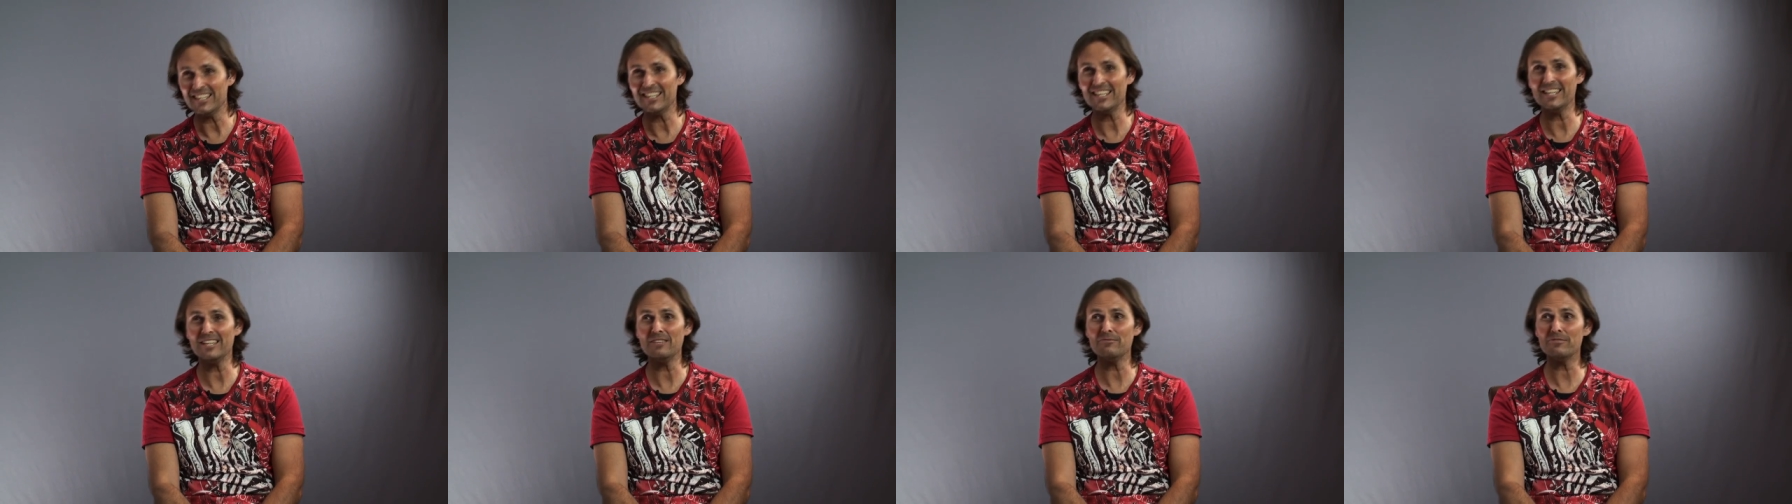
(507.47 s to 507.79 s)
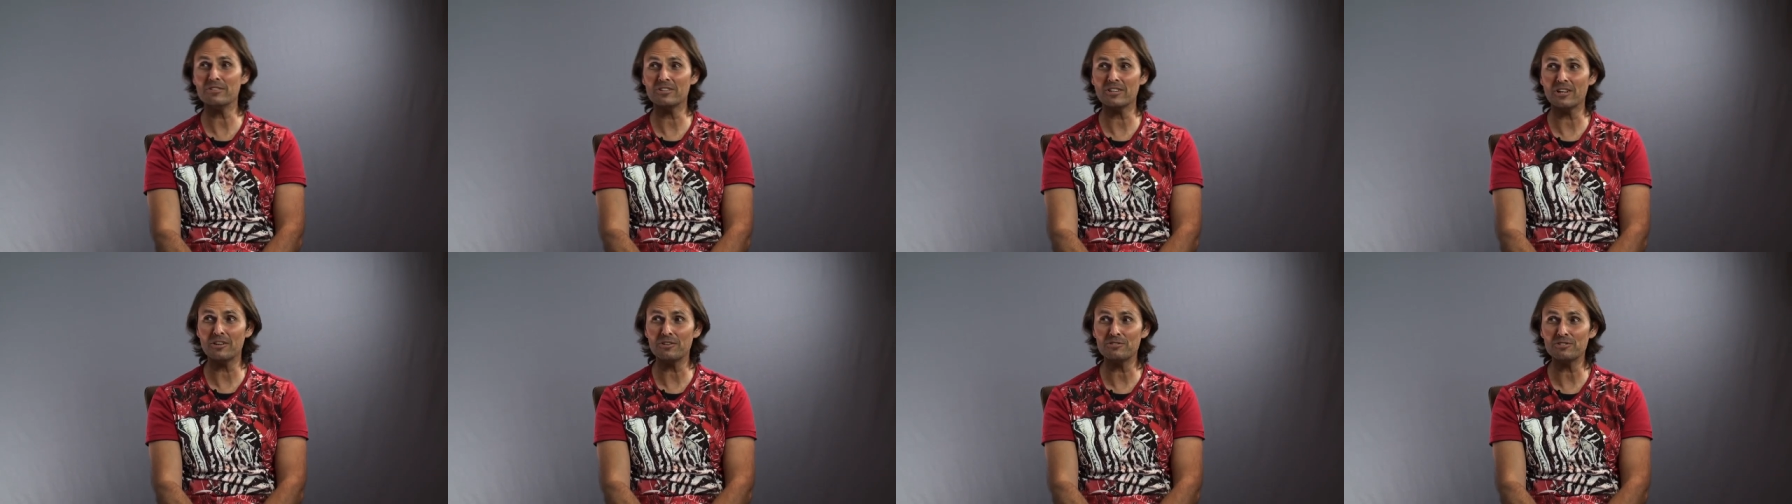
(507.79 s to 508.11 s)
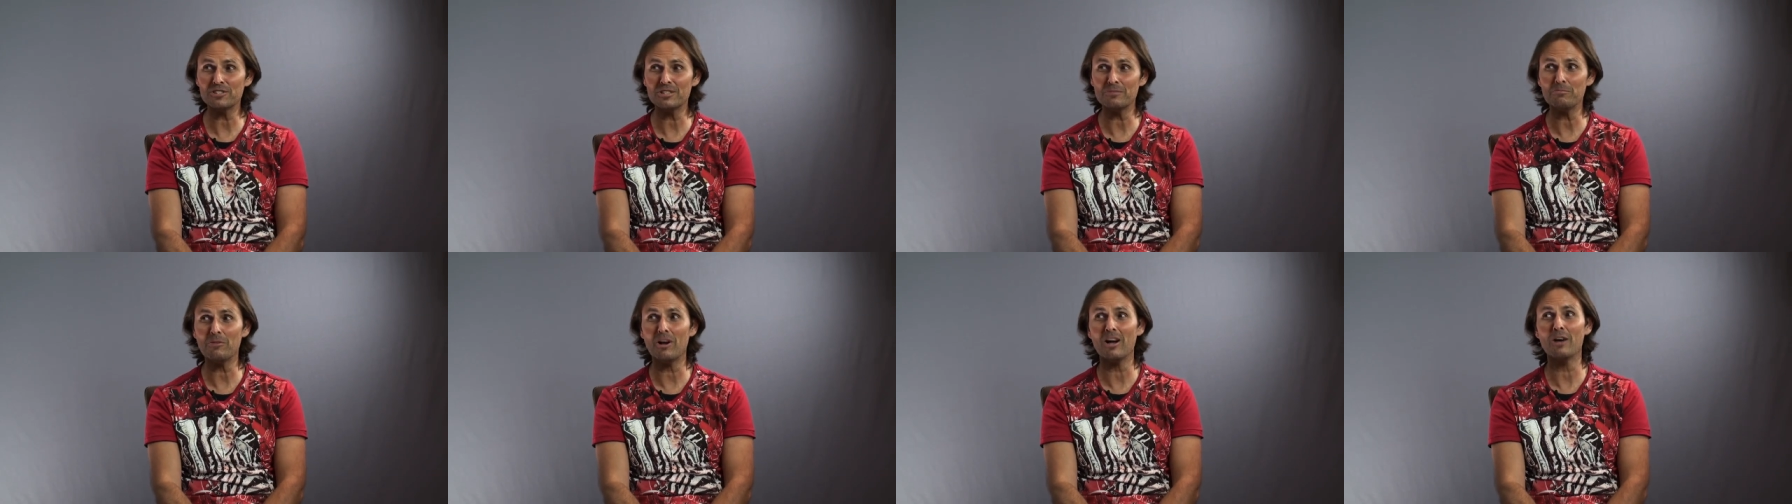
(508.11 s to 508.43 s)
Even though
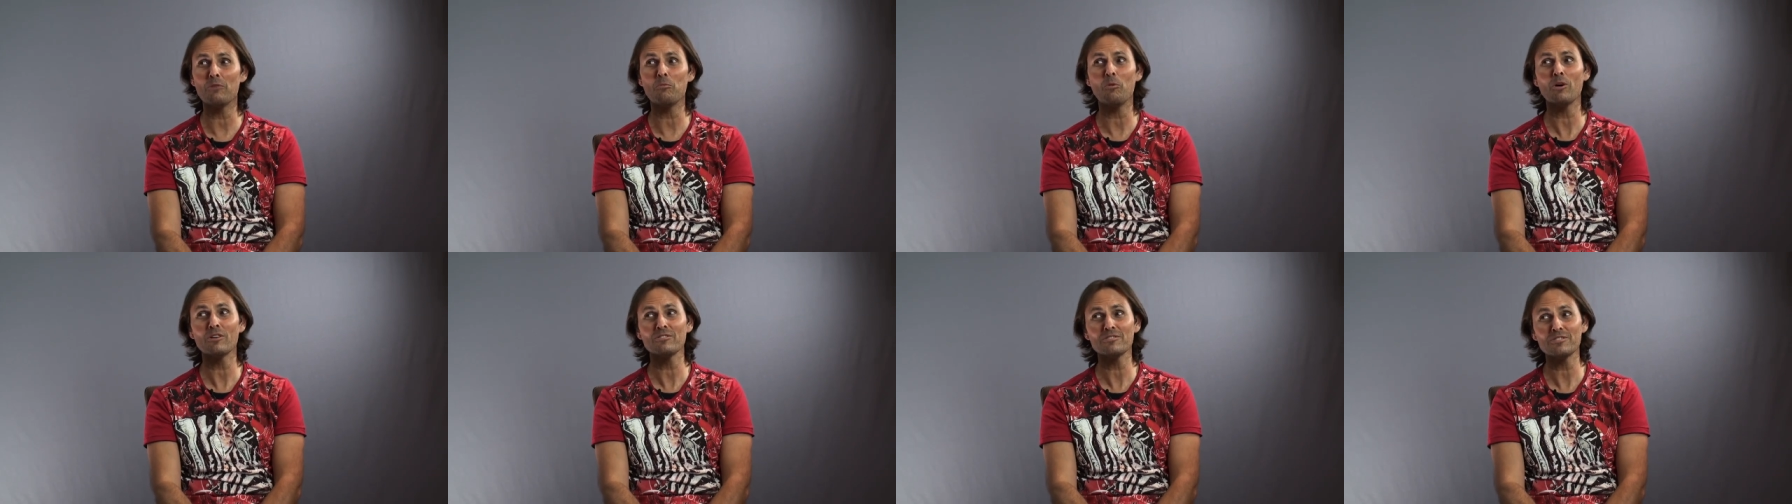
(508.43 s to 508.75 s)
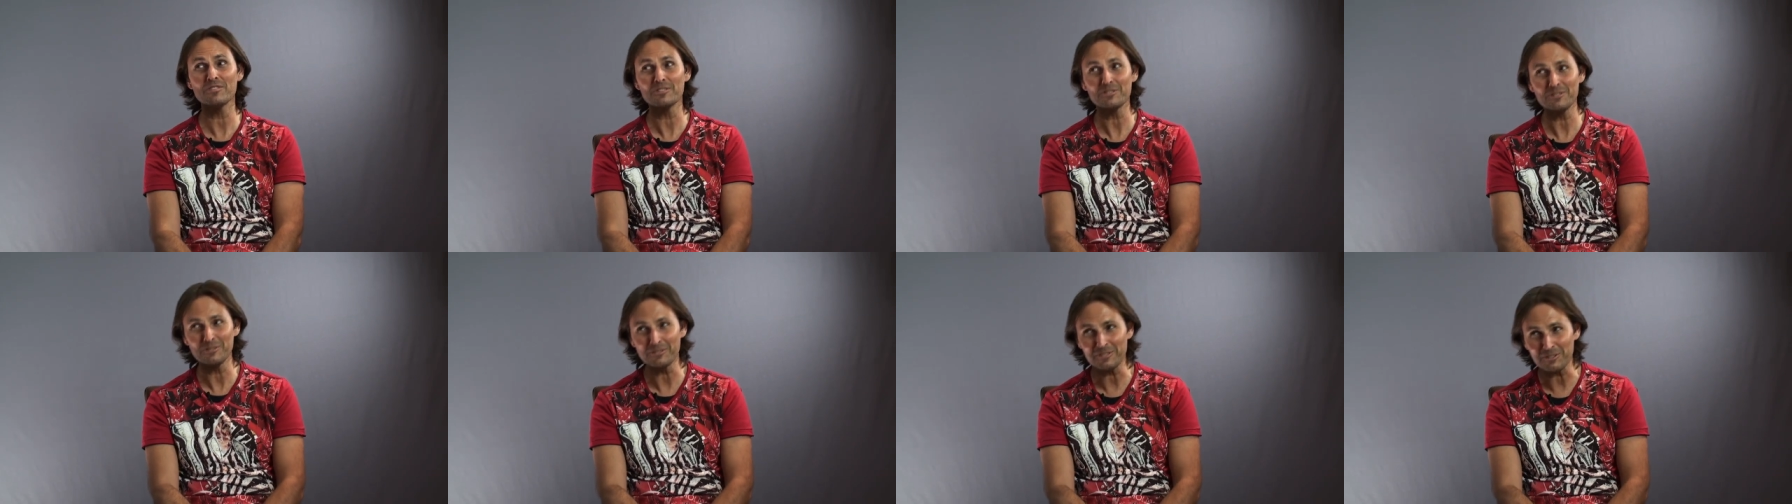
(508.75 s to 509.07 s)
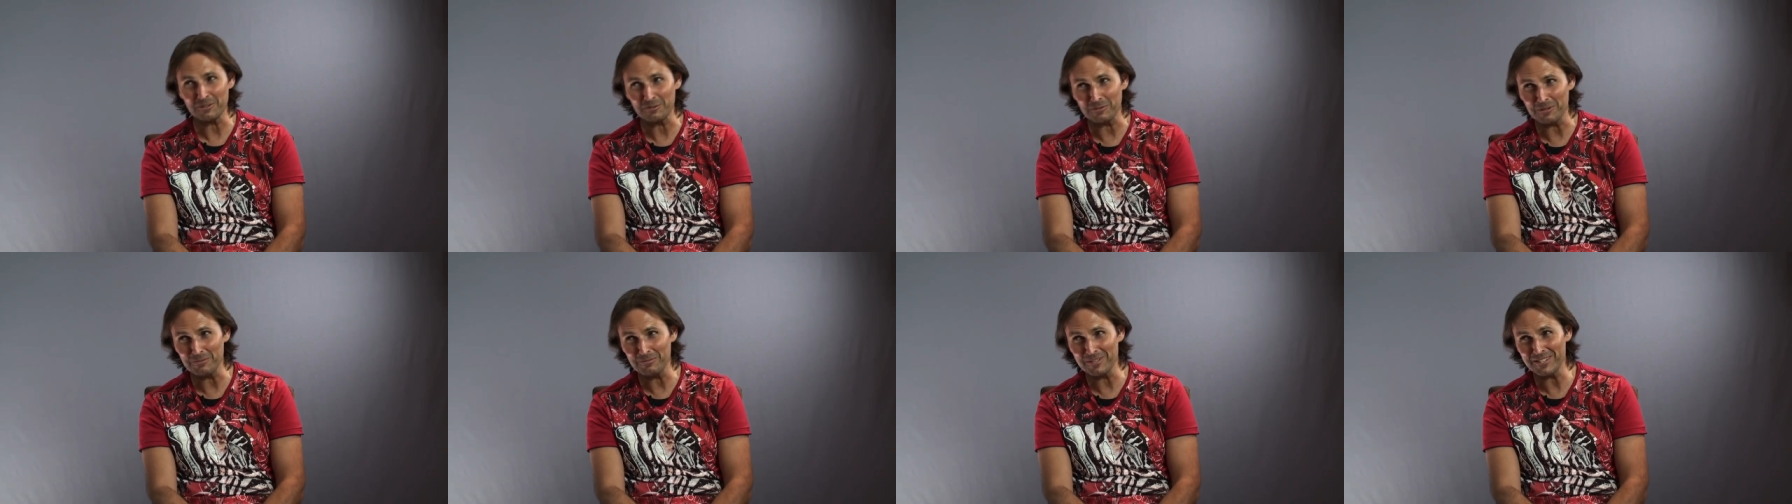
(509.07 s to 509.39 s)
she might want to
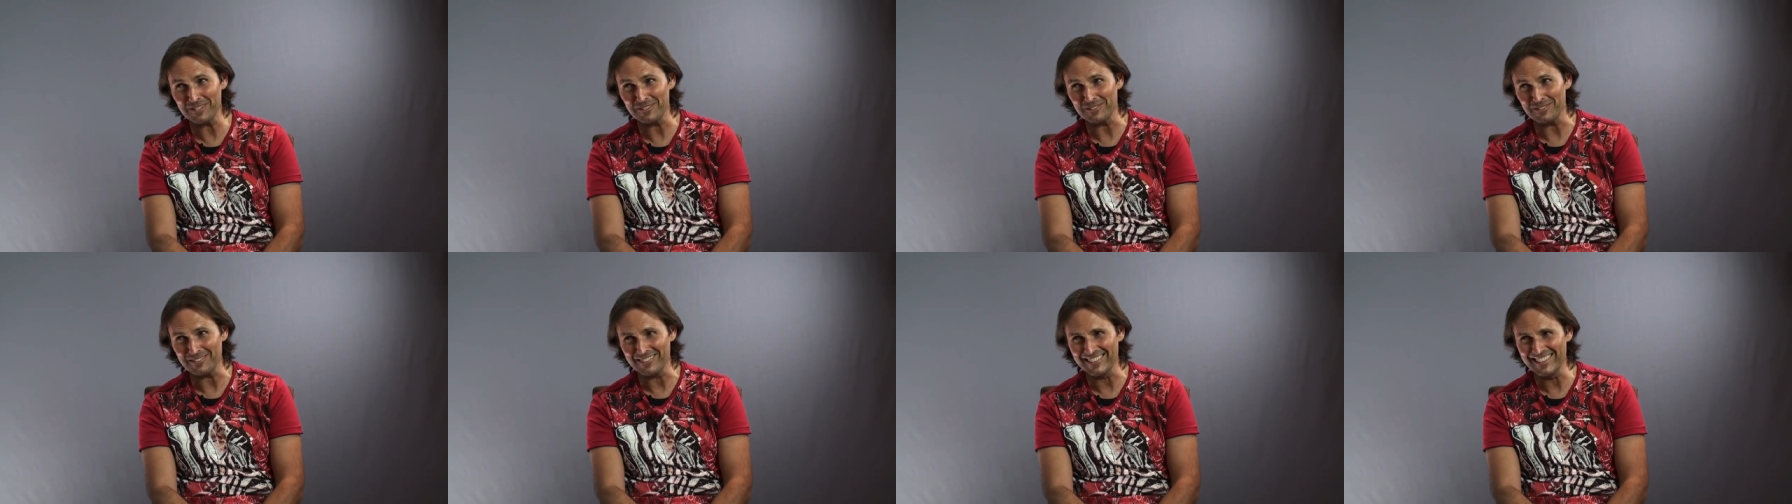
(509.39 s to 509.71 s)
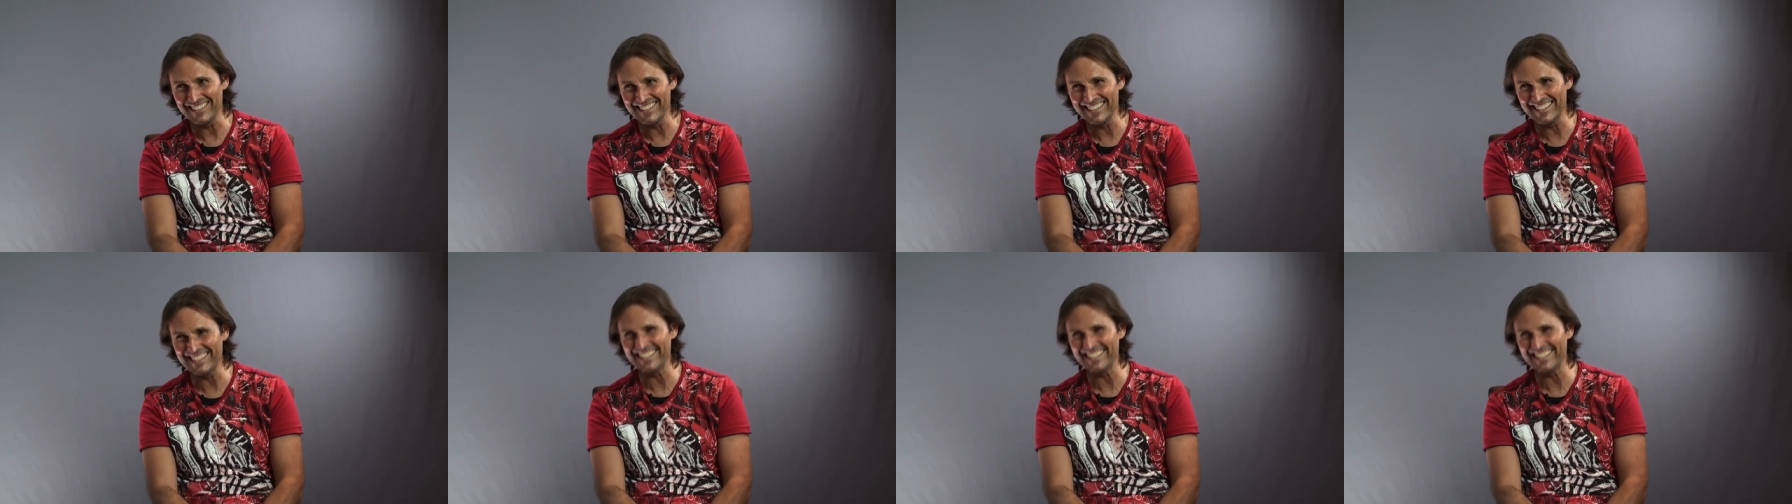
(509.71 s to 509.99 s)
cook you a meal.